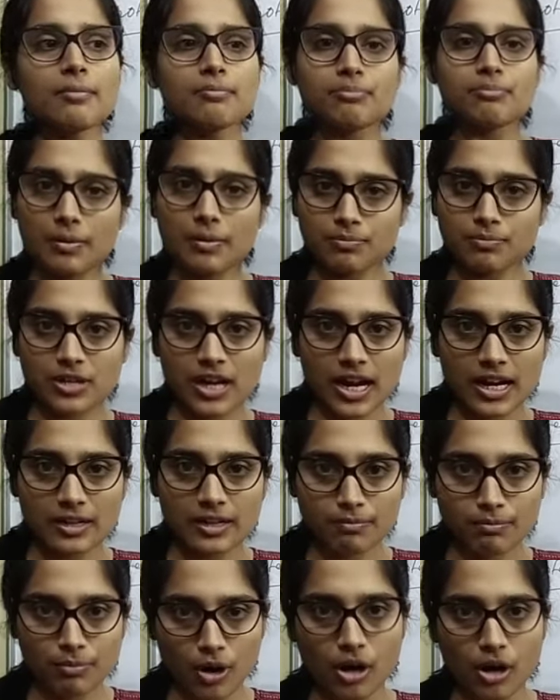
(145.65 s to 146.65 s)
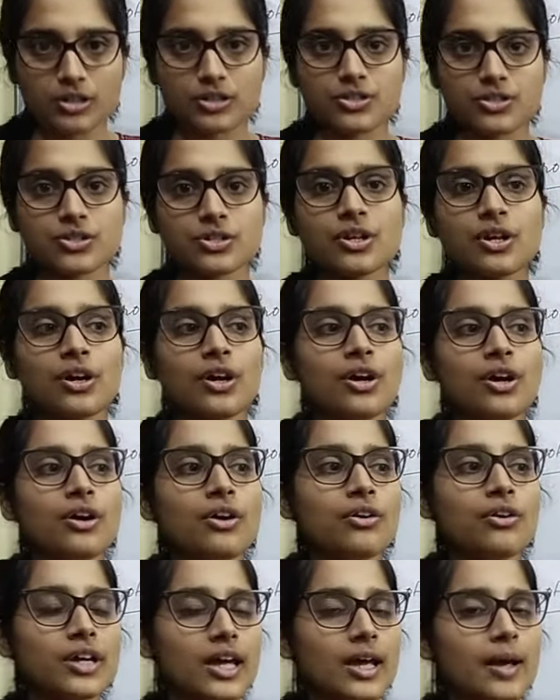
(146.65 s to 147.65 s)
peptide bonds.
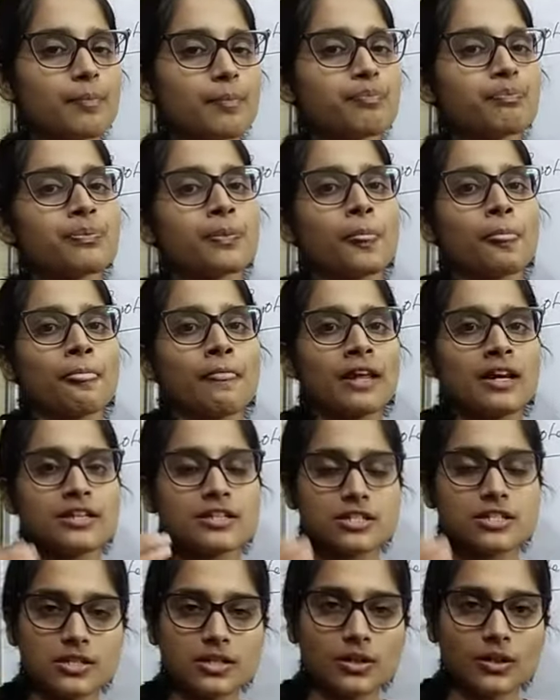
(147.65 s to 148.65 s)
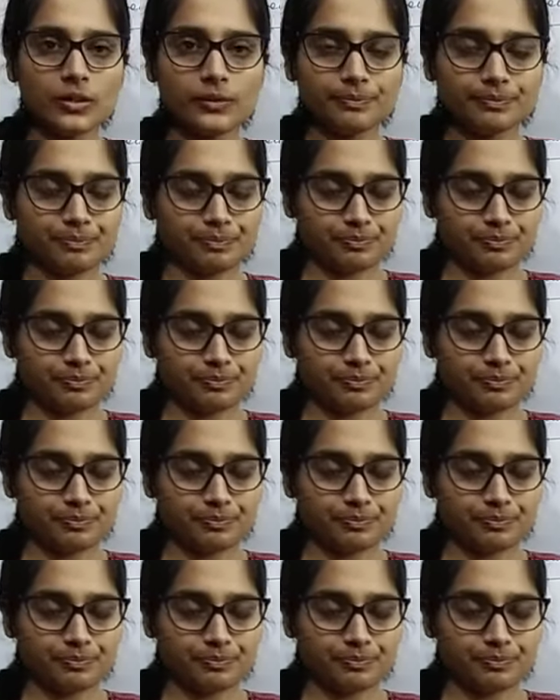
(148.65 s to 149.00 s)
Okay, so